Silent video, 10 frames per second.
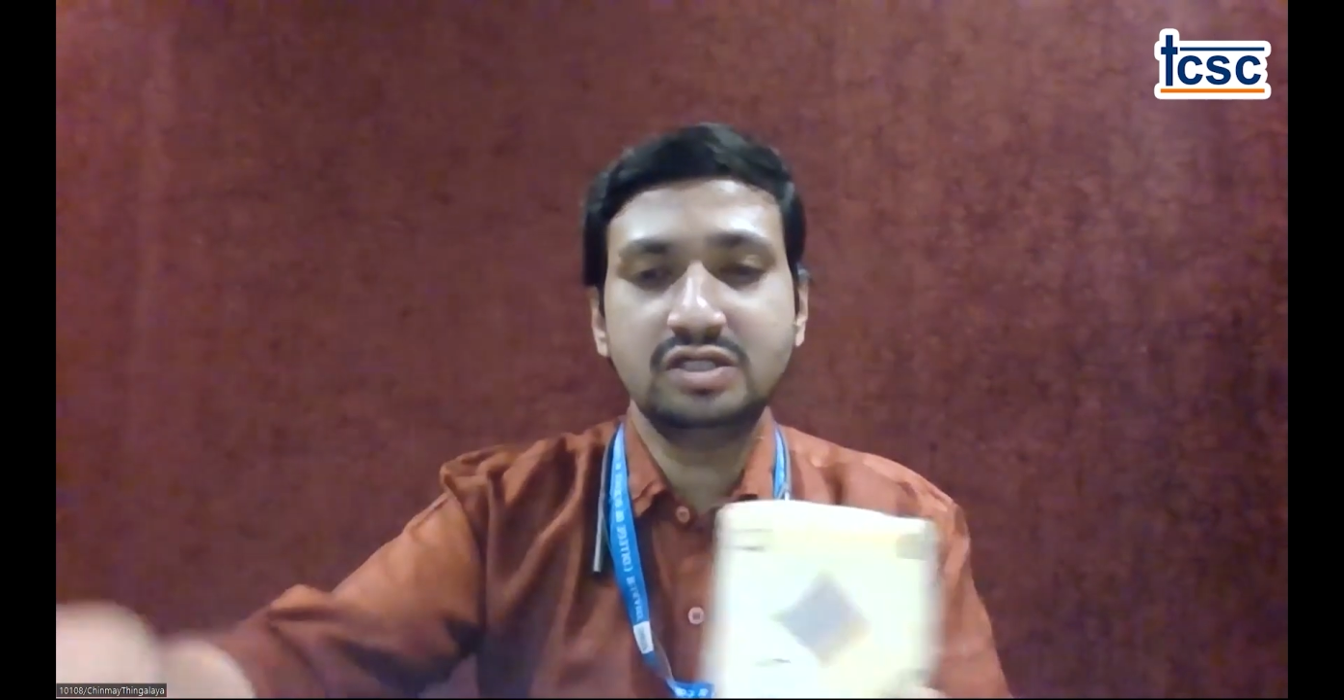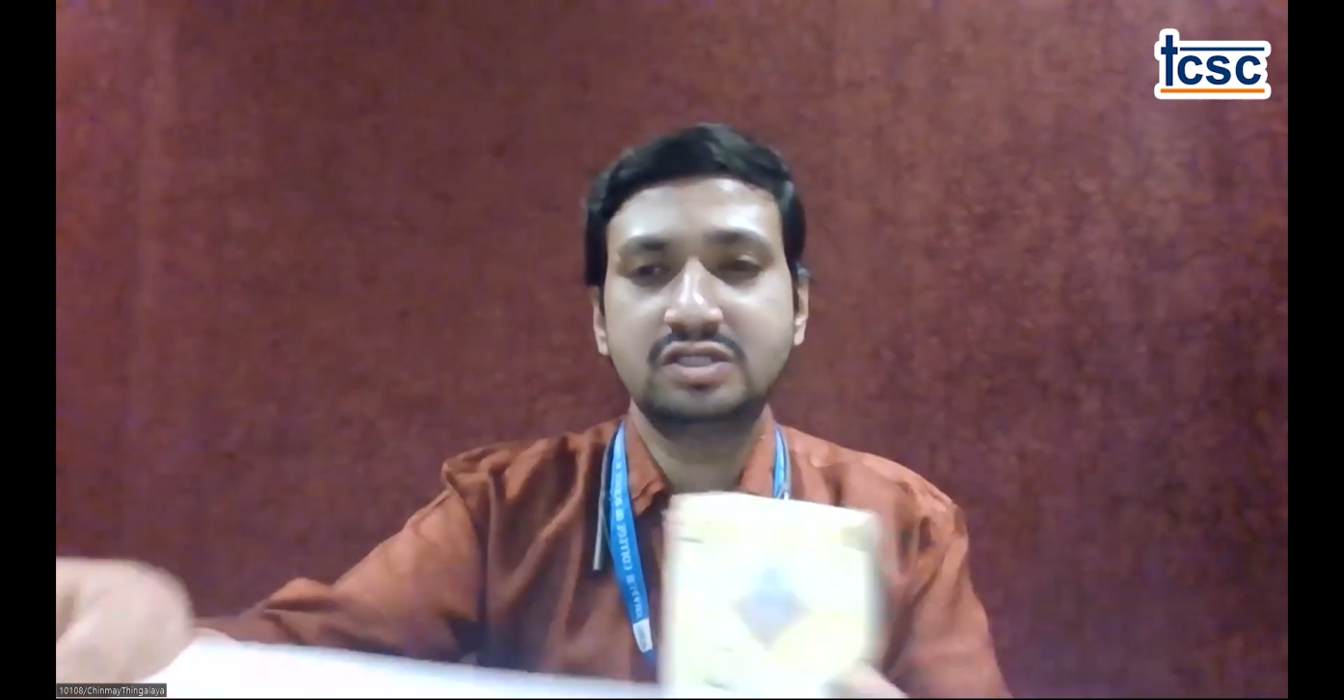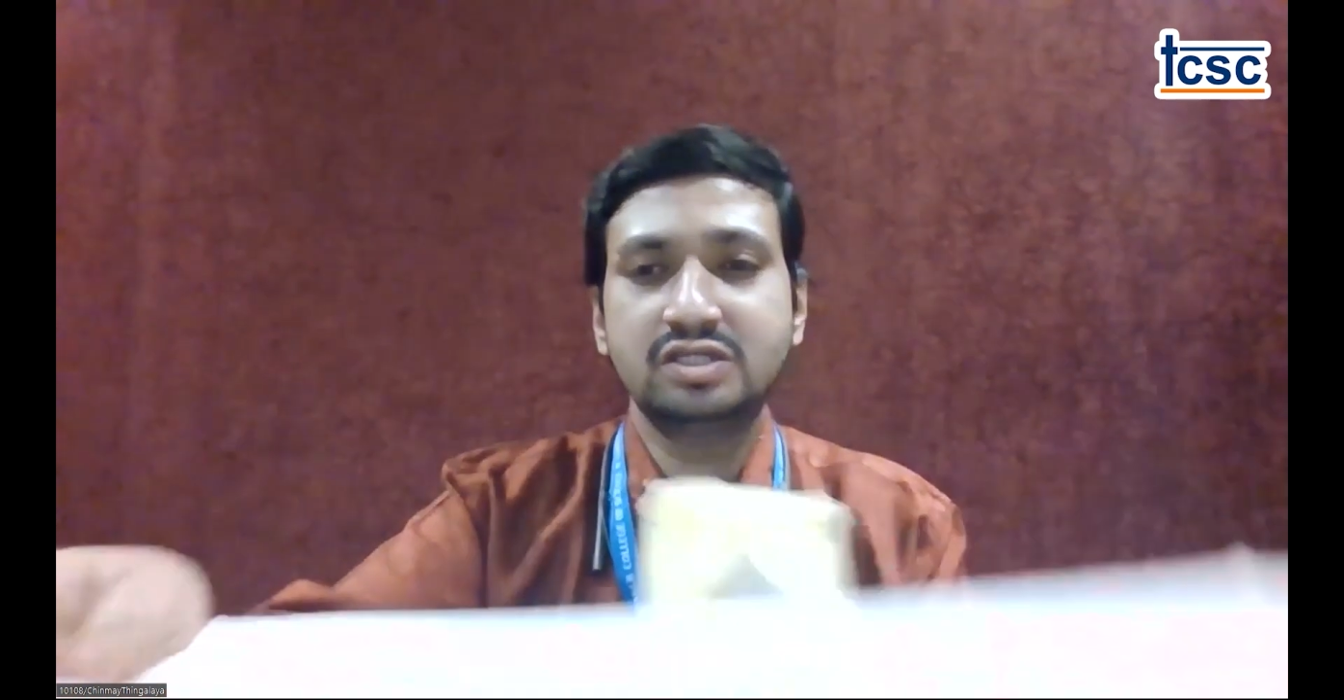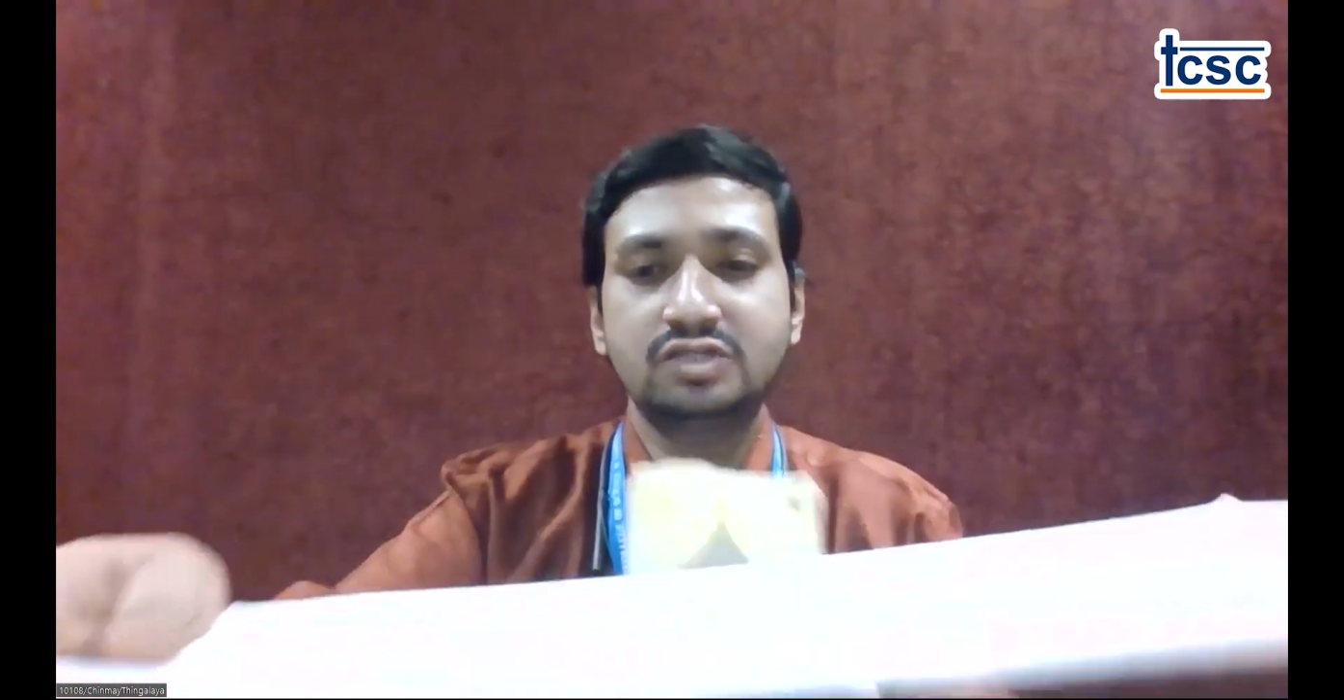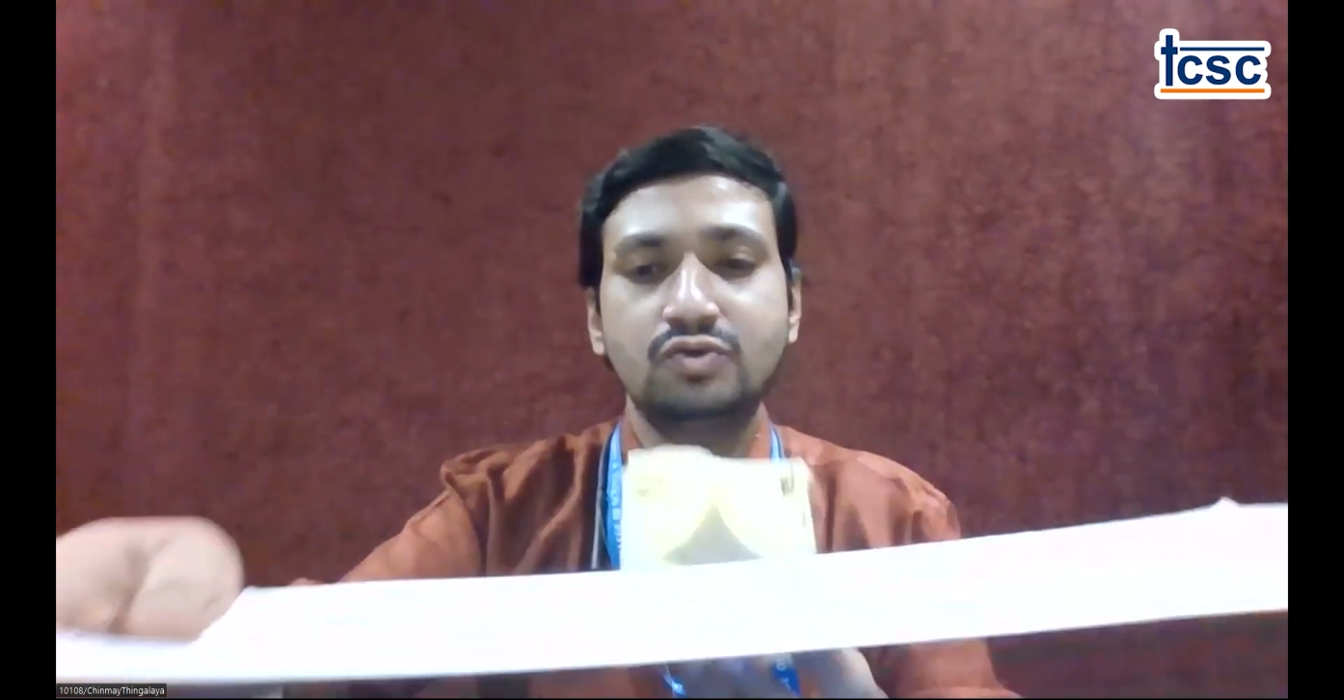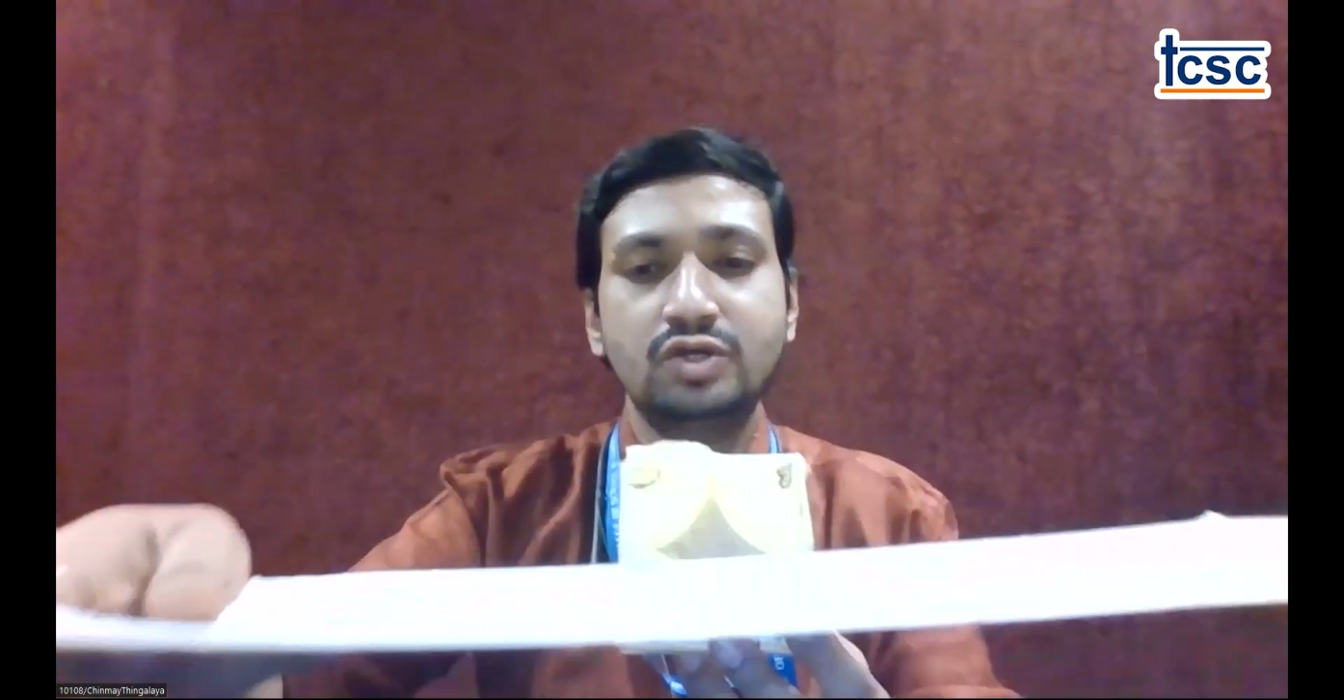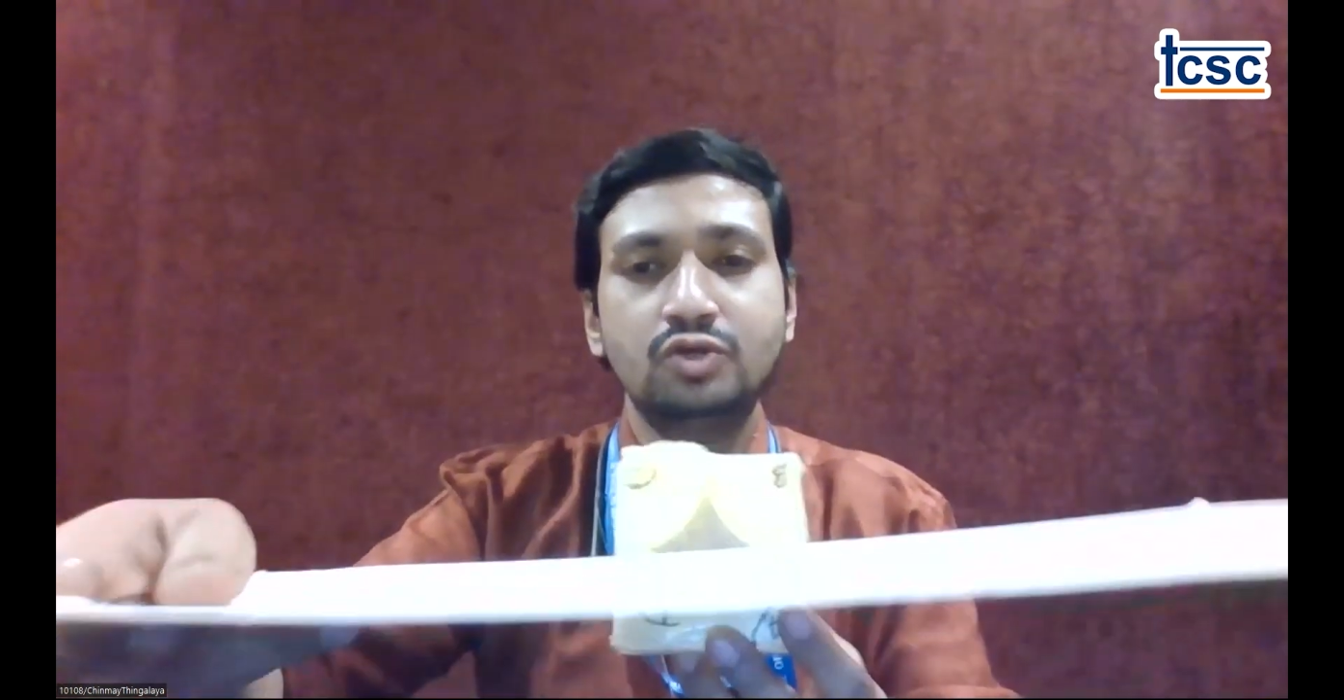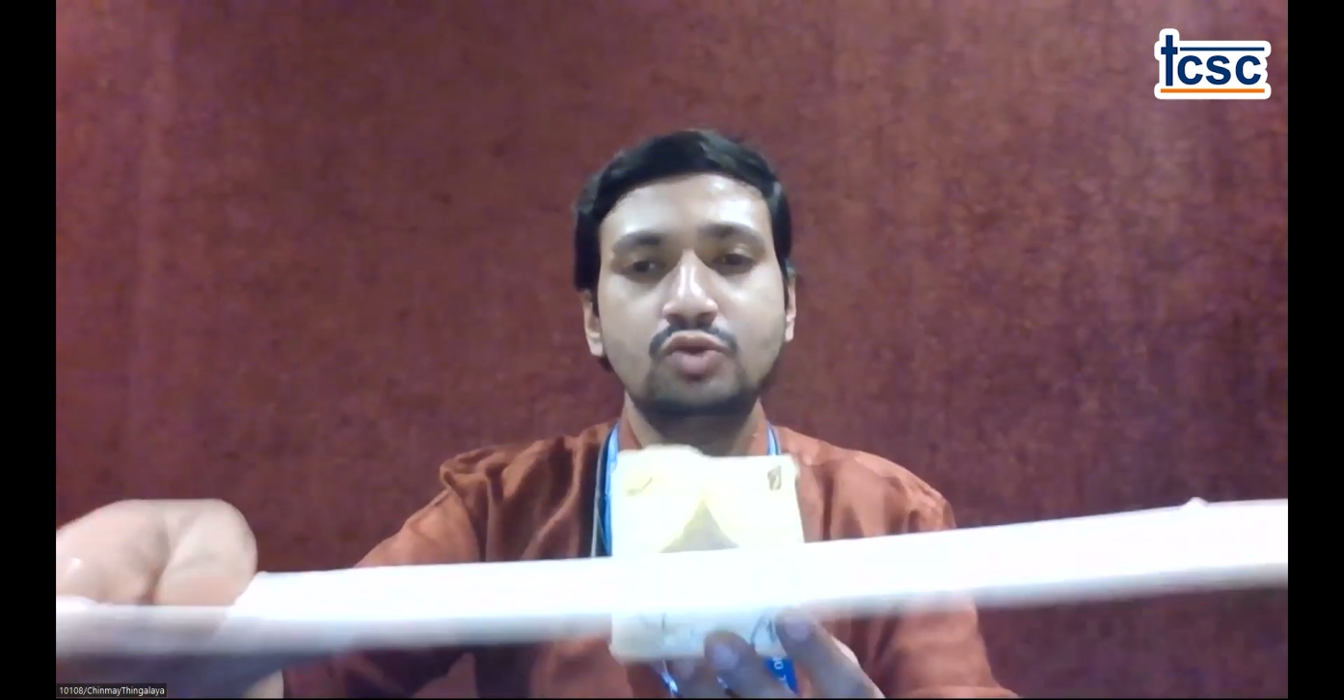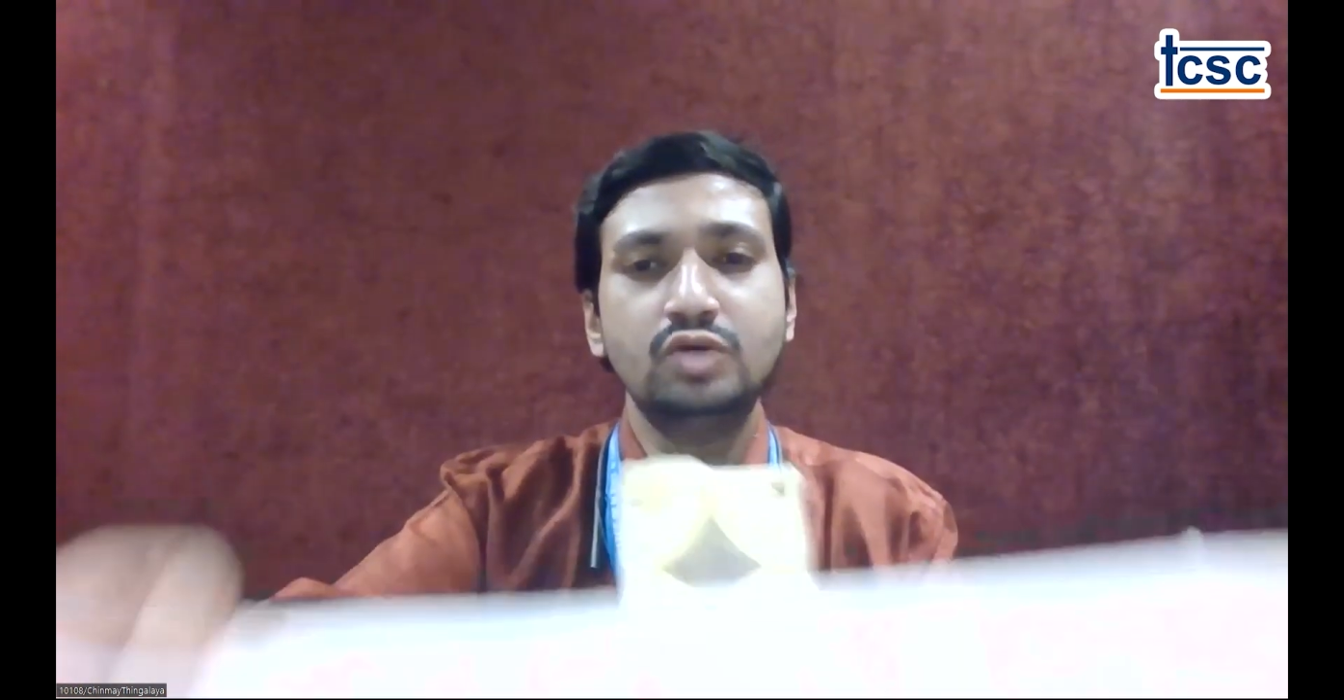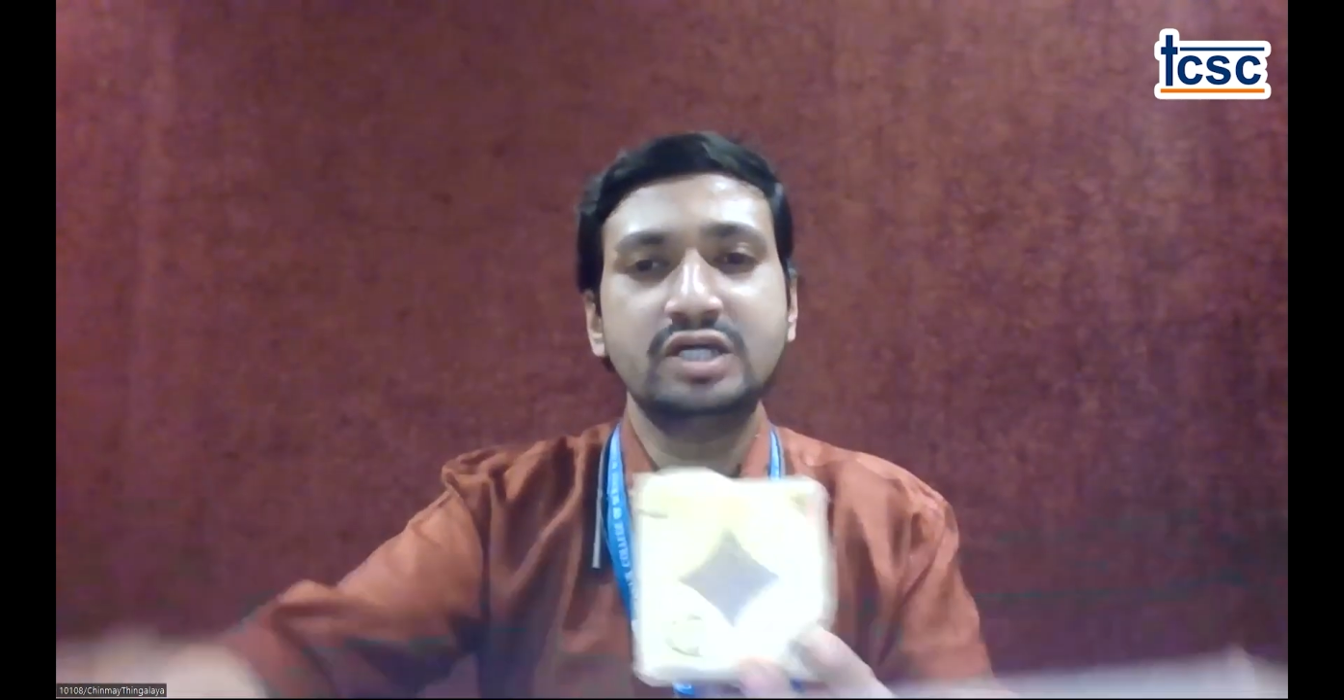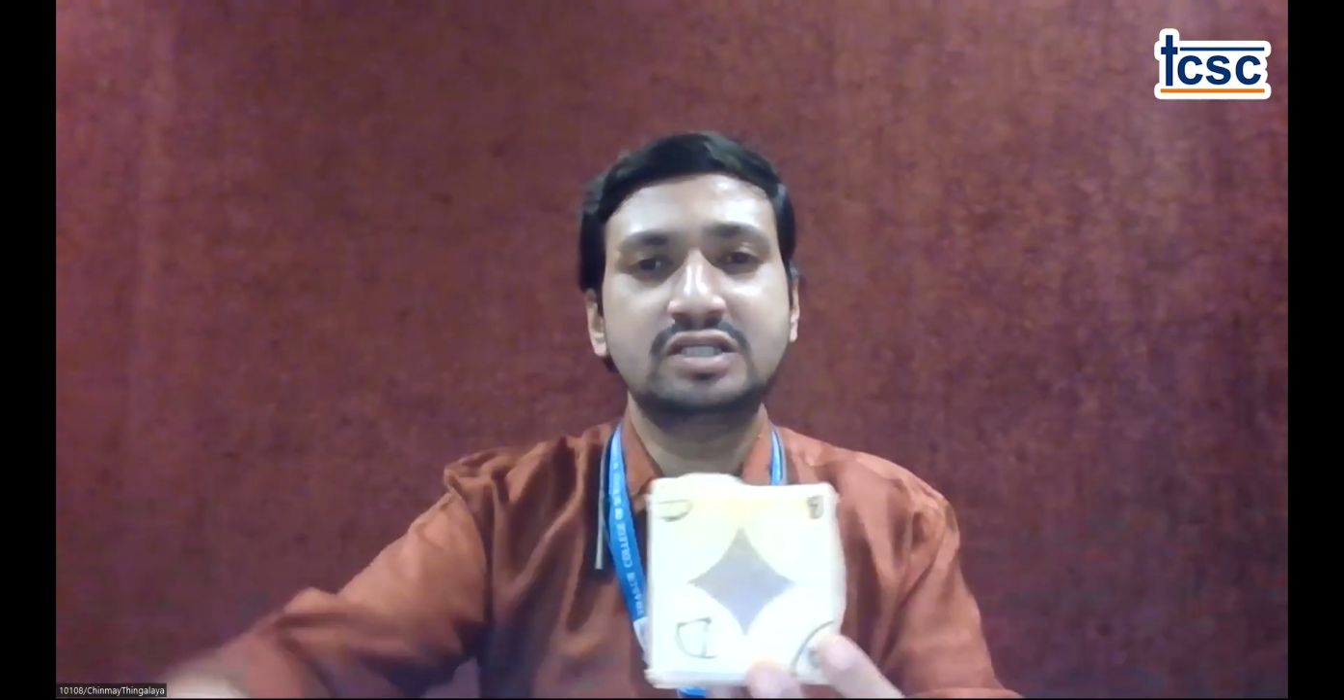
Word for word: is, is going to